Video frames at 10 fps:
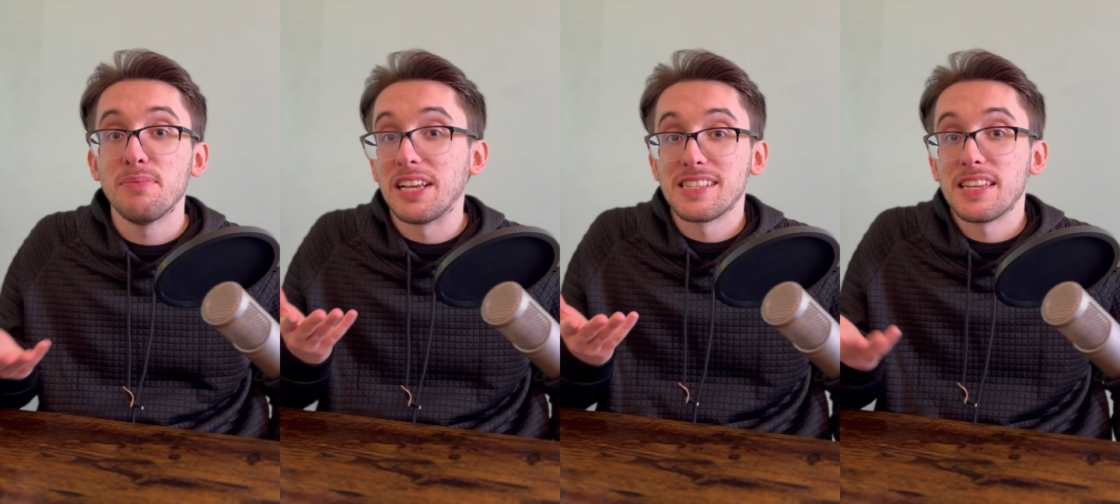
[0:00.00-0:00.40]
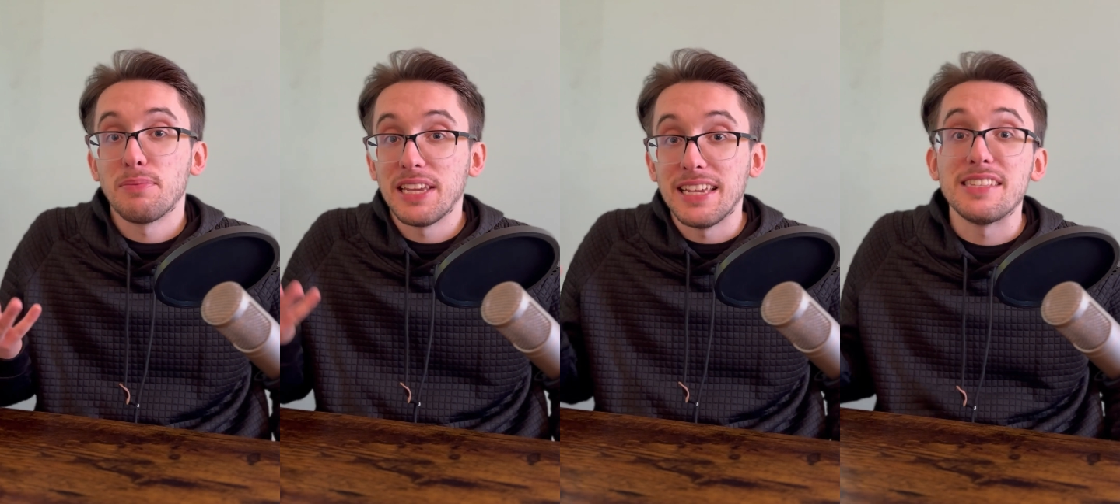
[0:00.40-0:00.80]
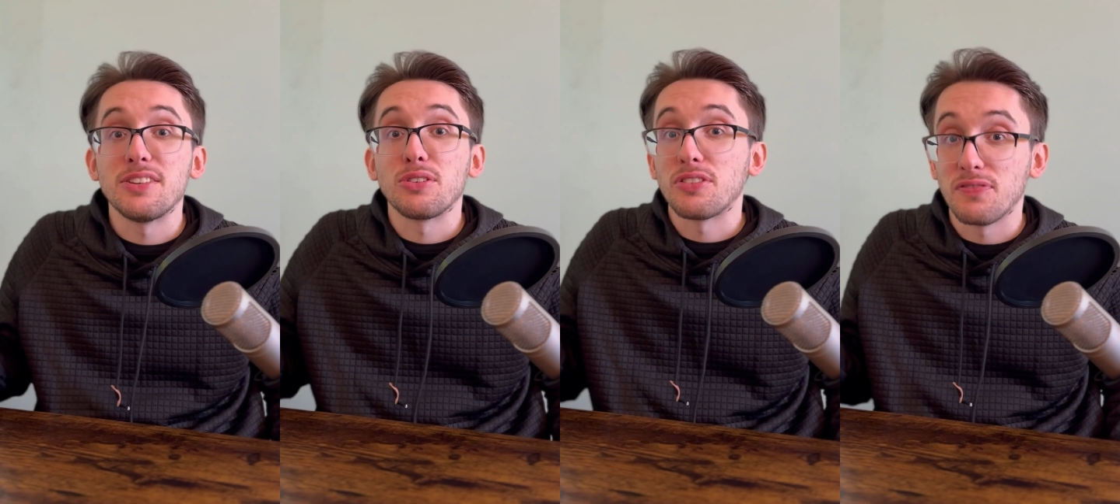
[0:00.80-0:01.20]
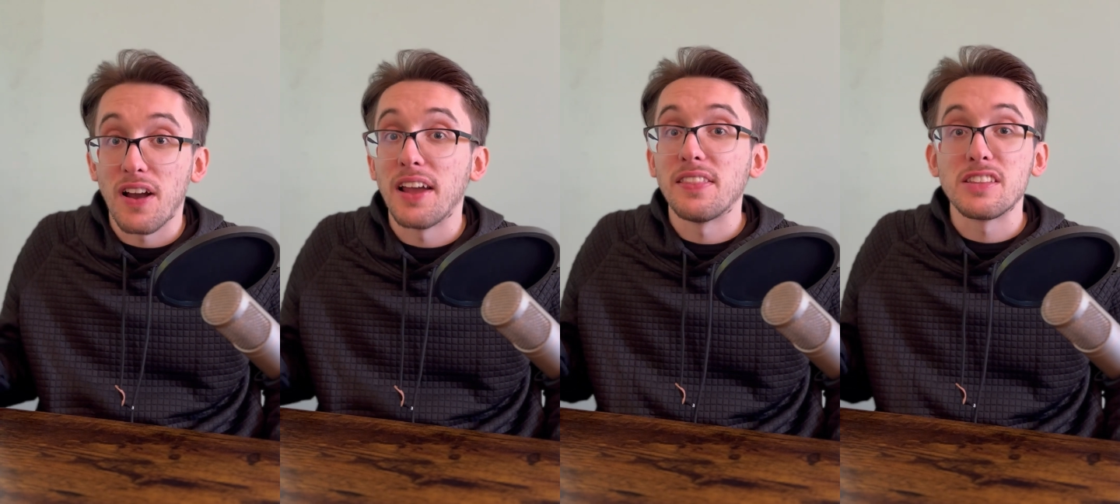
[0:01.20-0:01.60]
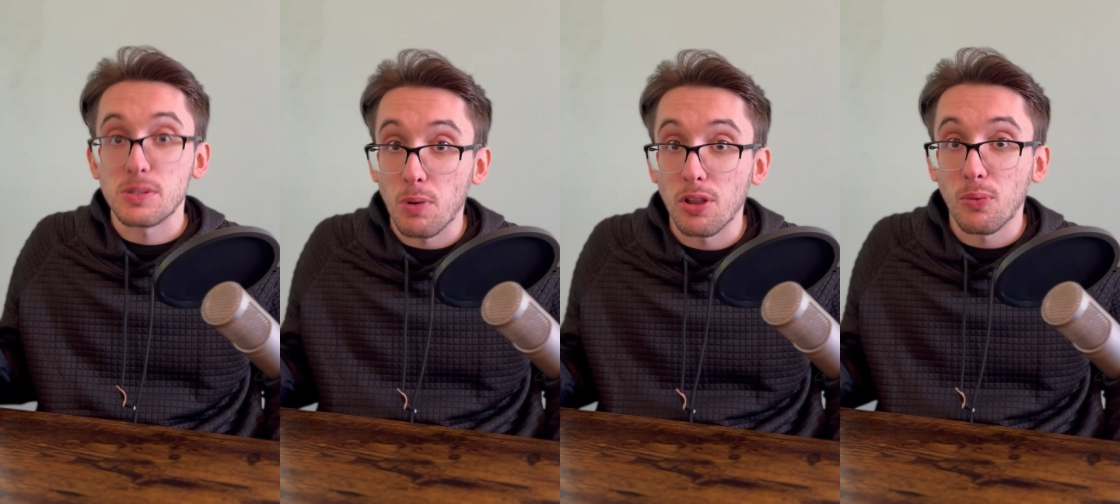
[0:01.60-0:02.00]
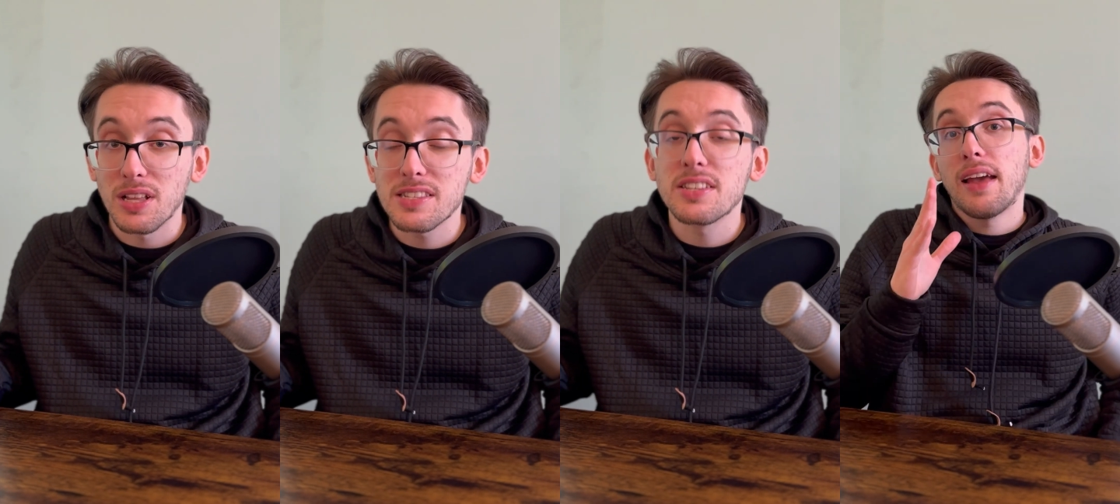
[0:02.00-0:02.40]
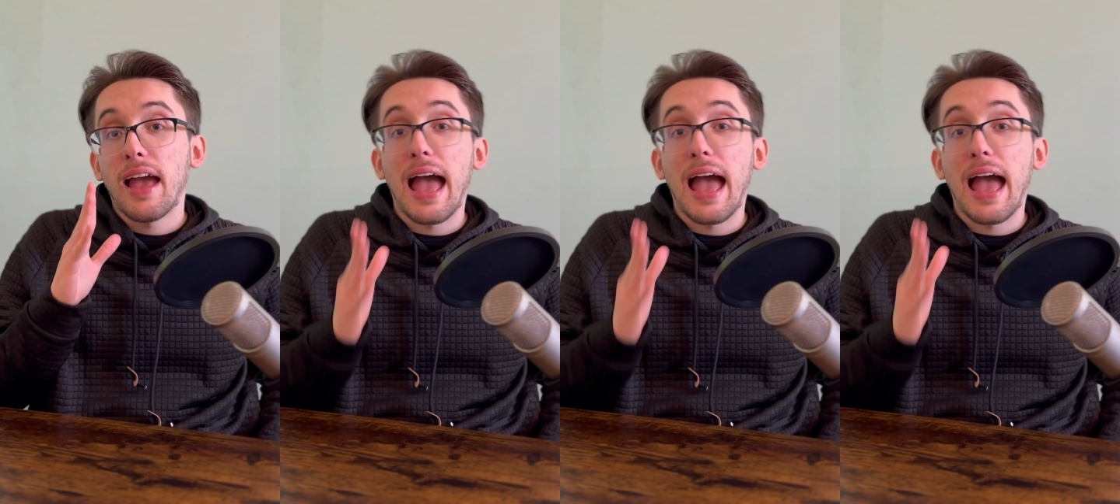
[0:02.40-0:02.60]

because they'd be easier to find than smaller ones.